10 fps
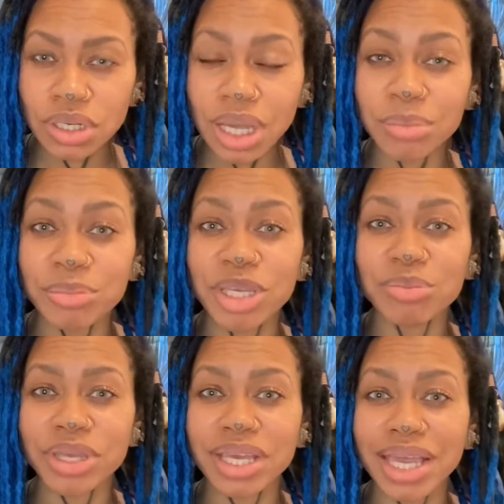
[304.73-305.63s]
and me
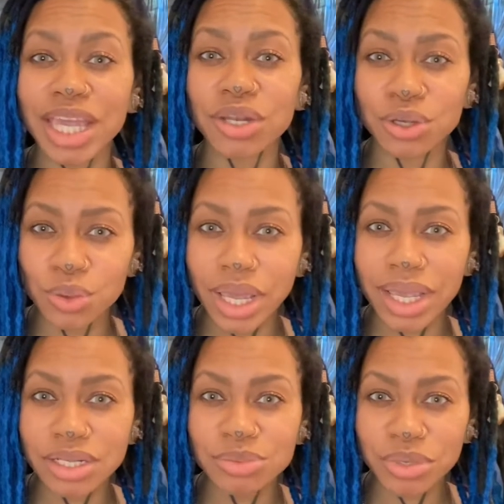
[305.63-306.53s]
being a new
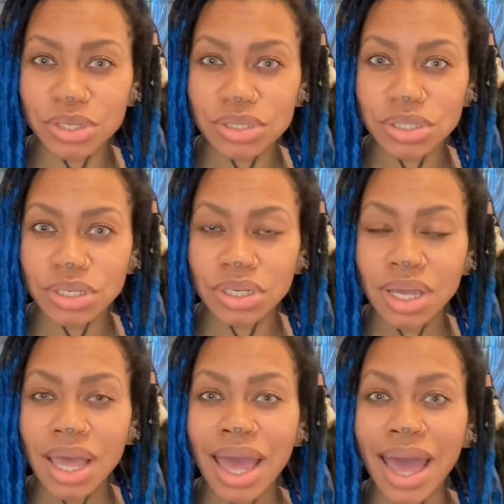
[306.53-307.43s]
age minister
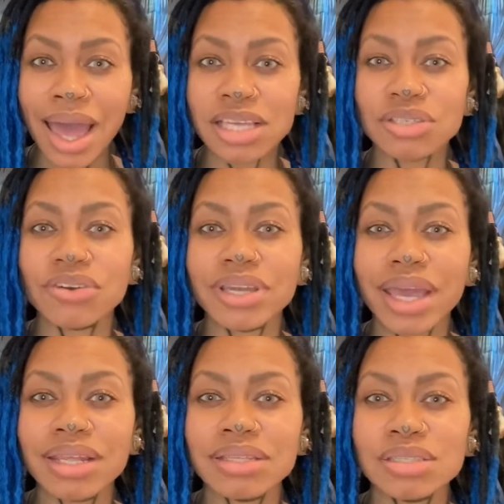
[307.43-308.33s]
has
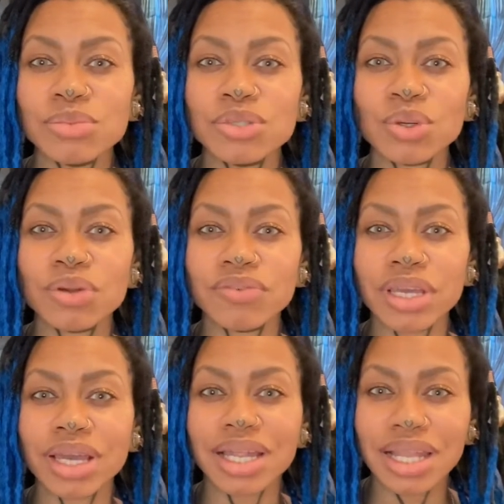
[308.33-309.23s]
created some sort of a
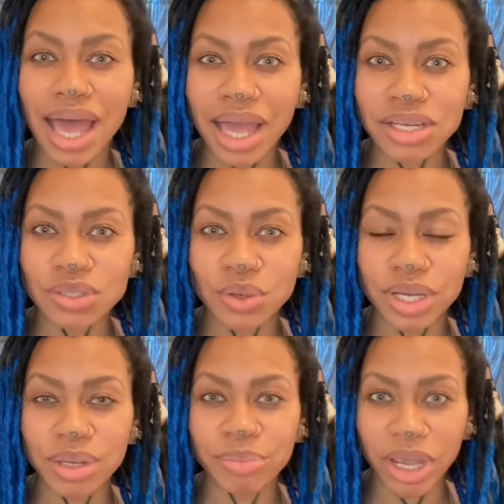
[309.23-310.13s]
clash or
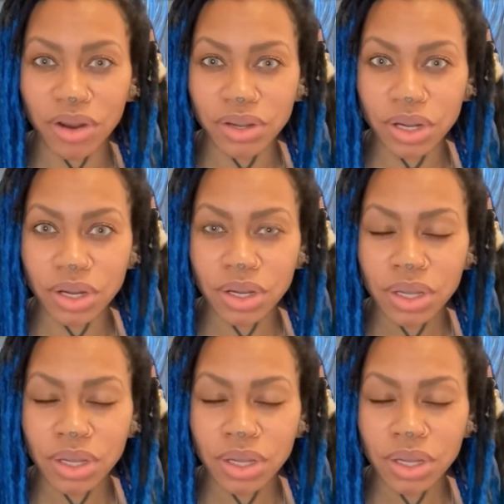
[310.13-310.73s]
a barrier.